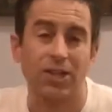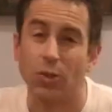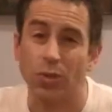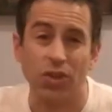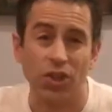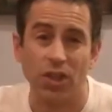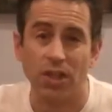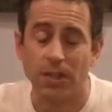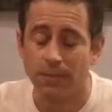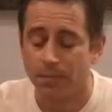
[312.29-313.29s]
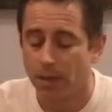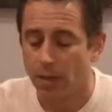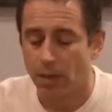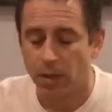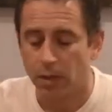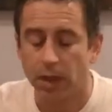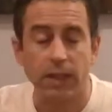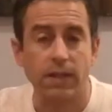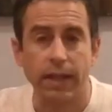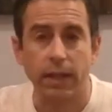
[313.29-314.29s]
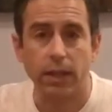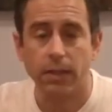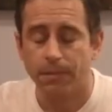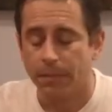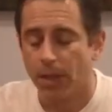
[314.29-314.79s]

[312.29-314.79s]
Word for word: a Swiss cheese, a light salad.